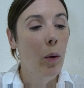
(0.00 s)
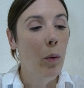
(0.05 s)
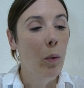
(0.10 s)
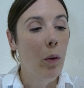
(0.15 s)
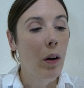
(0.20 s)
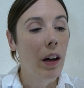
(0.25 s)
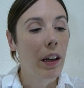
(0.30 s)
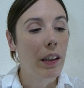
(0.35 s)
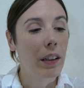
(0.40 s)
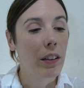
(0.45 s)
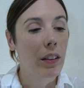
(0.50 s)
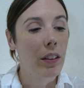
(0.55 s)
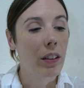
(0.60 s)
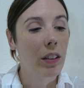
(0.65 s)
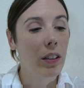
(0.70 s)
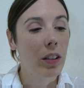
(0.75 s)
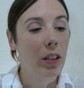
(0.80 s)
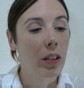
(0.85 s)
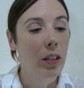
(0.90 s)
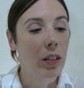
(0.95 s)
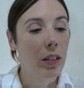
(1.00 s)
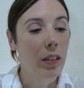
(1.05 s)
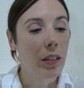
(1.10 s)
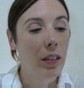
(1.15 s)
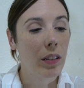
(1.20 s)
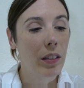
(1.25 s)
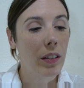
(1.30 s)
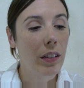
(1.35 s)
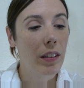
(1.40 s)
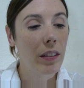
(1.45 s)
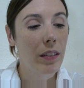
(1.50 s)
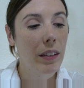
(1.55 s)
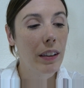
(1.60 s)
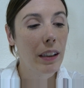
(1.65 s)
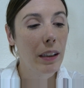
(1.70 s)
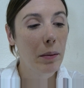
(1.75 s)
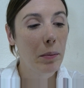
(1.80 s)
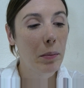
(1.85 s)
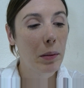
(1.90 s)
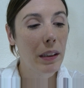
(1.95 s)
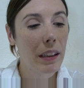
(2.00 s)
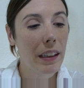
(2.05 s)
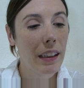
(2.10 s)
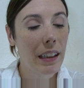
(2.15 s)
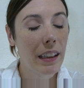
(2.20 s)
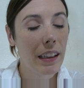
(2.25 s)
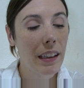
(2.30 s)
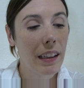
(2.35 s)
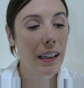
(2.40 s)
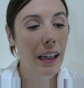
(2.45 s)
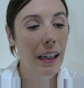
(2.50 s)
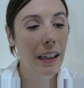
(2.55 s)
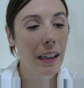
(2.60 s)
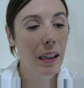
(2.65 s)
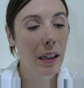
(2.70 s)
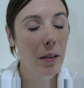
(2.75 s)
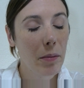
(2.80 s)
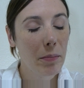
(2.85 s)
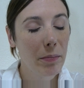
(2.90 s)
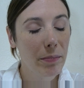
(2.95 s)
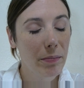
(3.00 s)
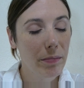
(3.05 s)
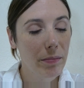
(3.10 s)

1, 2, 3, breathe in and tighten up.